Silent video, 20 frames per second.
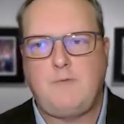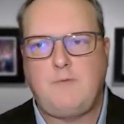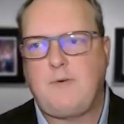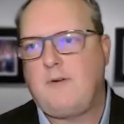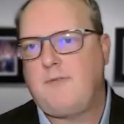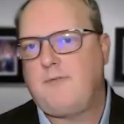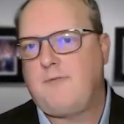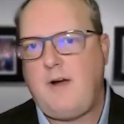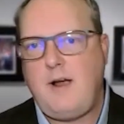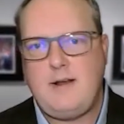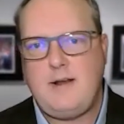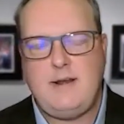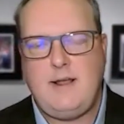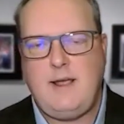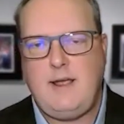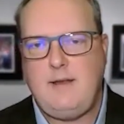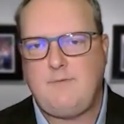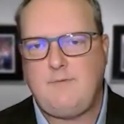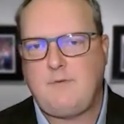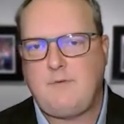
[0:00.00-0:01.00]
for a Friday
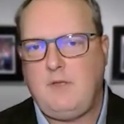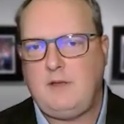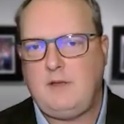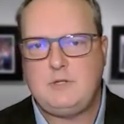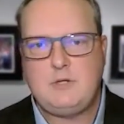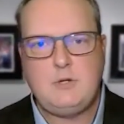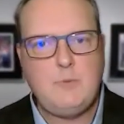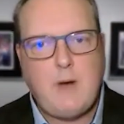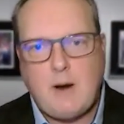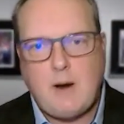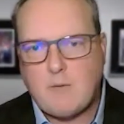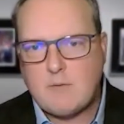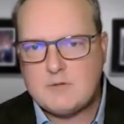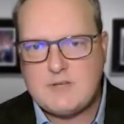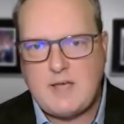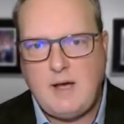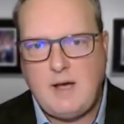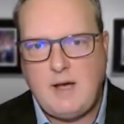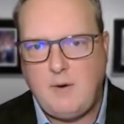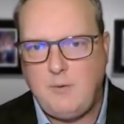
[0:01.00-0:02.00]
night for like 2
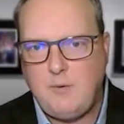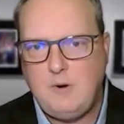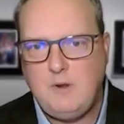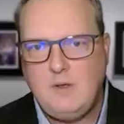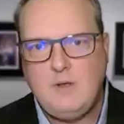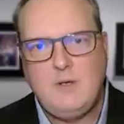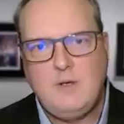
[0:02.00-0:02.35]
hours out,